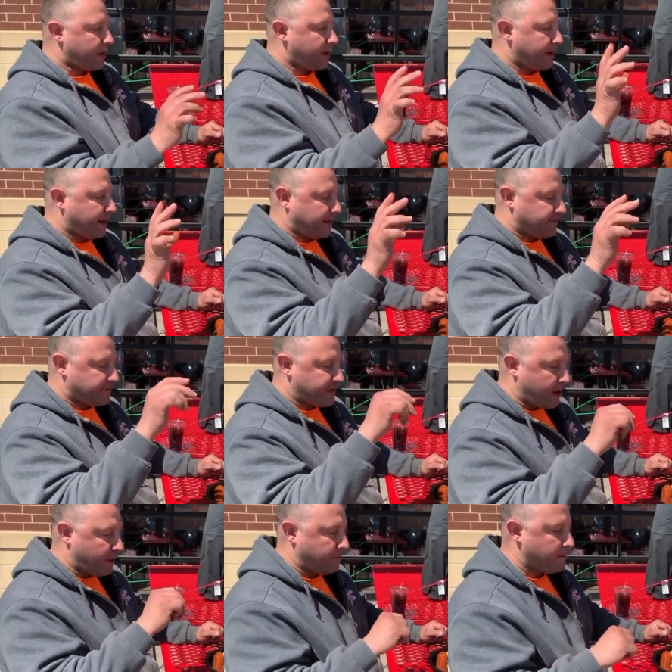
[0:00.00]
Hands
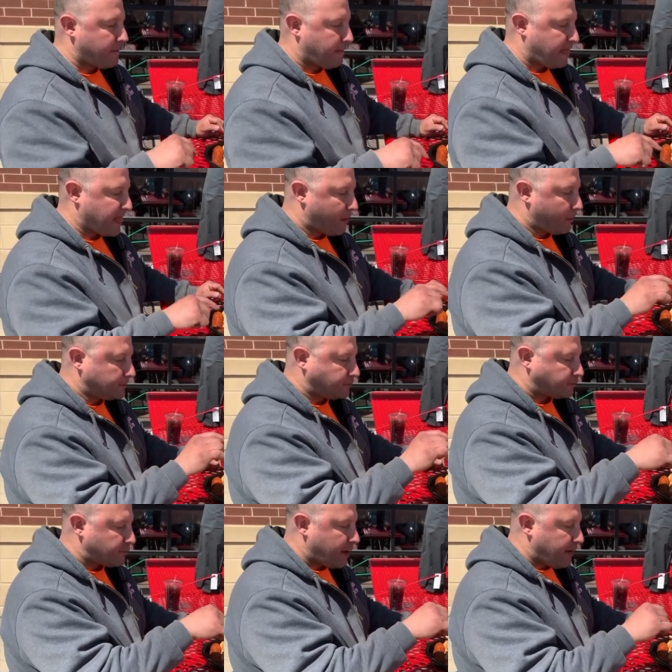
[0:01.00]
down,
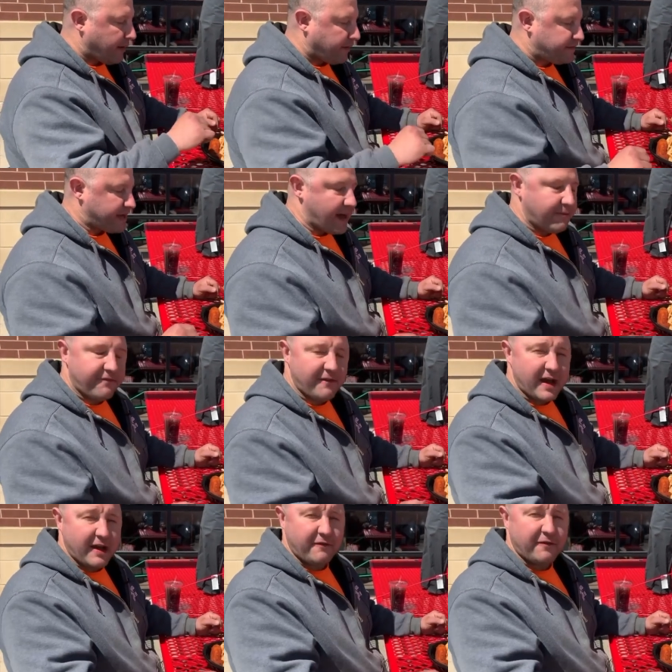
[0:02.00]
top
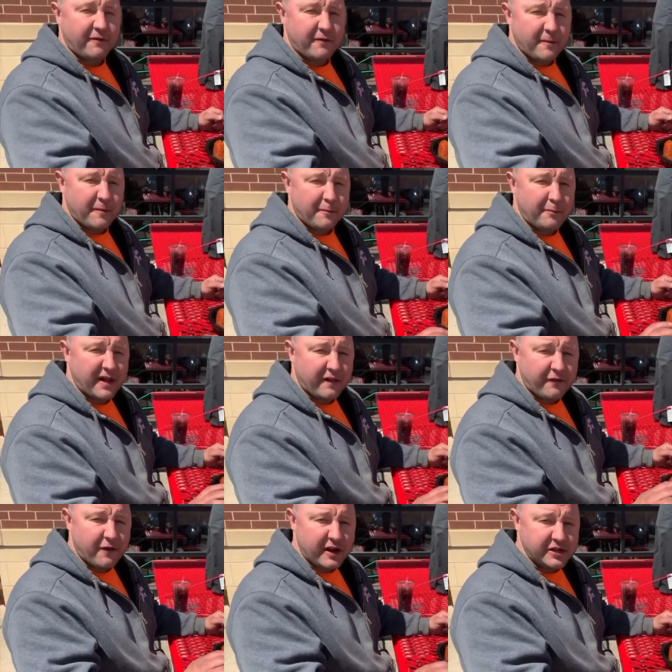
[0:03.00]
five best
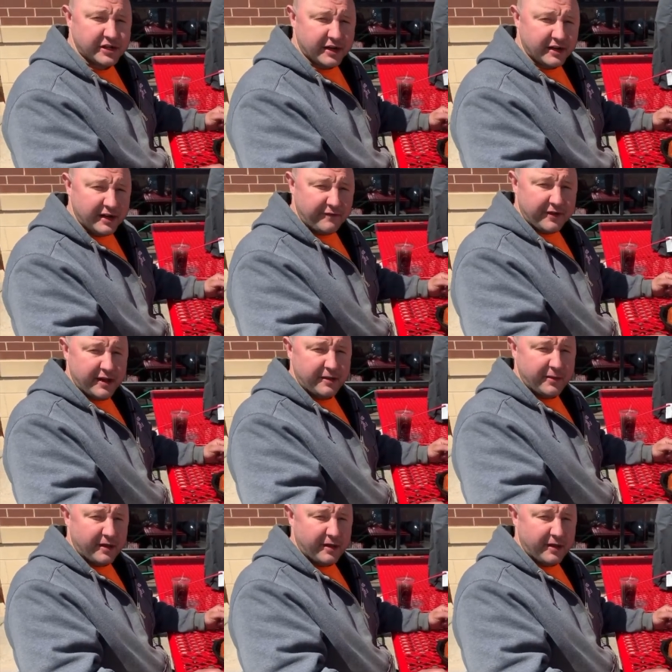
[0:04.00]
fried chicken I've had in my